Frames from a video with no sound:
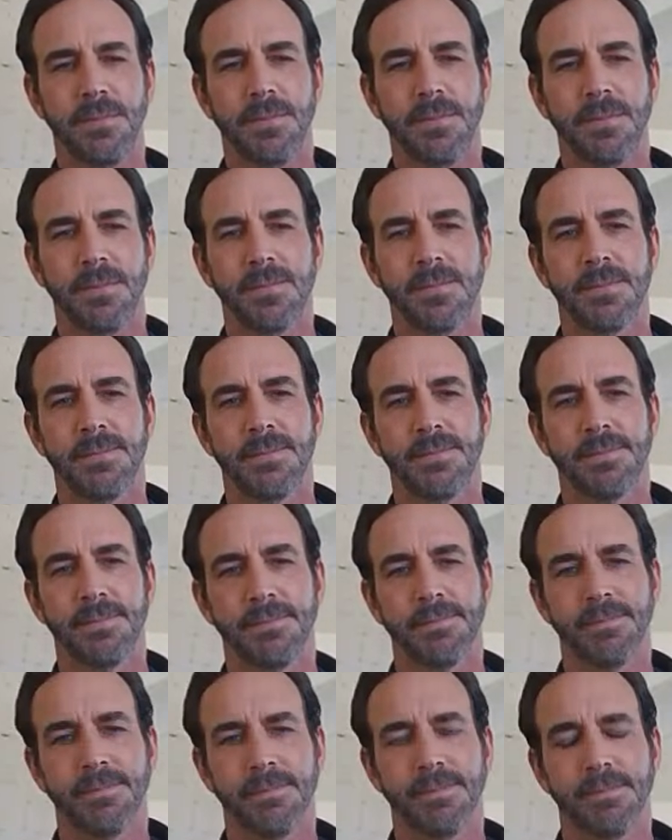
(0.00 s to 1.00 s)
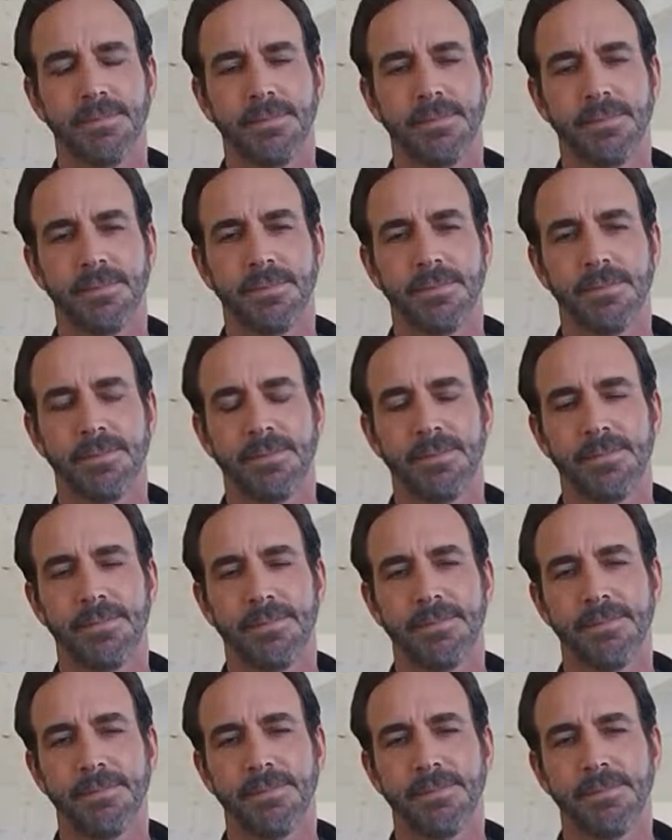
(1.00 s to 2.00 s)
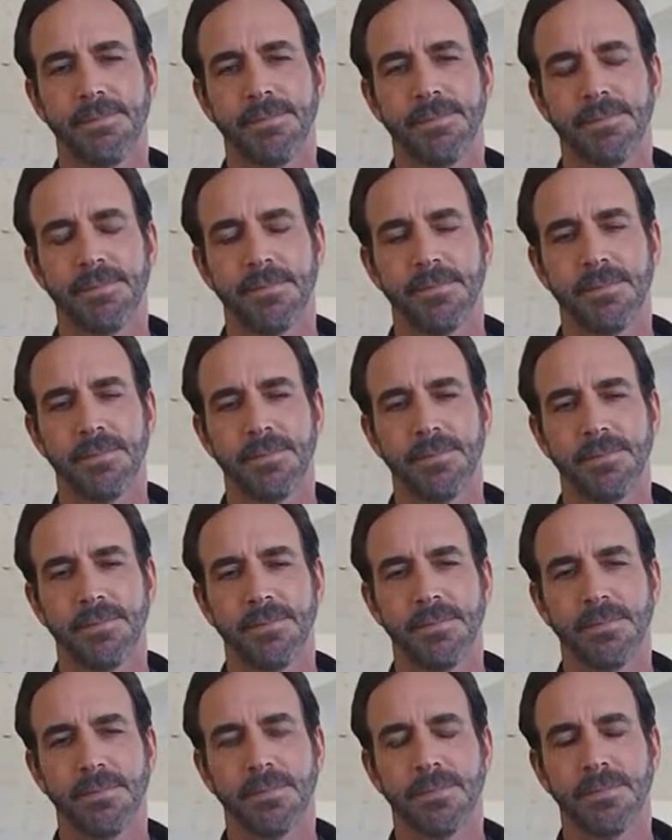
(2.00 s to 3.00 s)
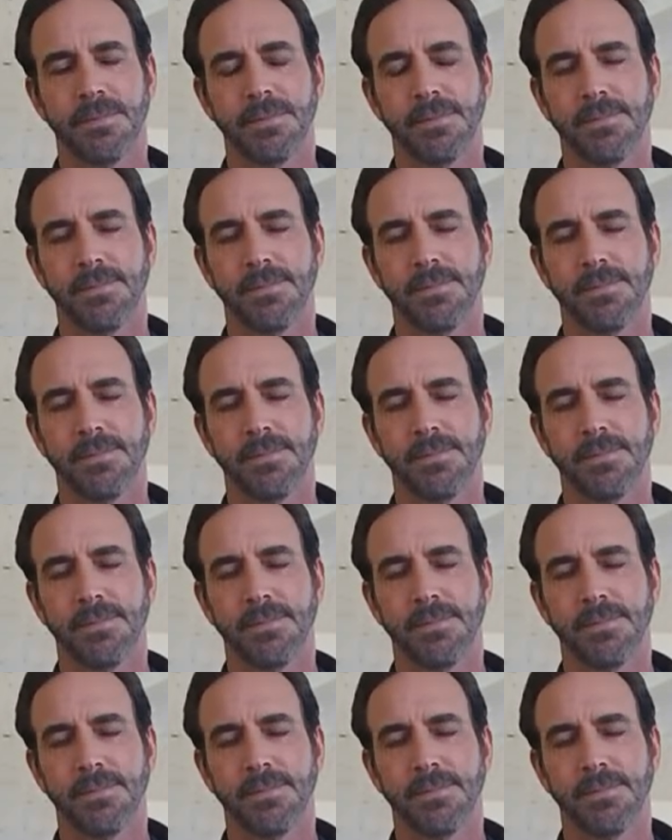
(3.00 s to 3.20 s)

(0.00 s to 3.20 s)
(not speaking)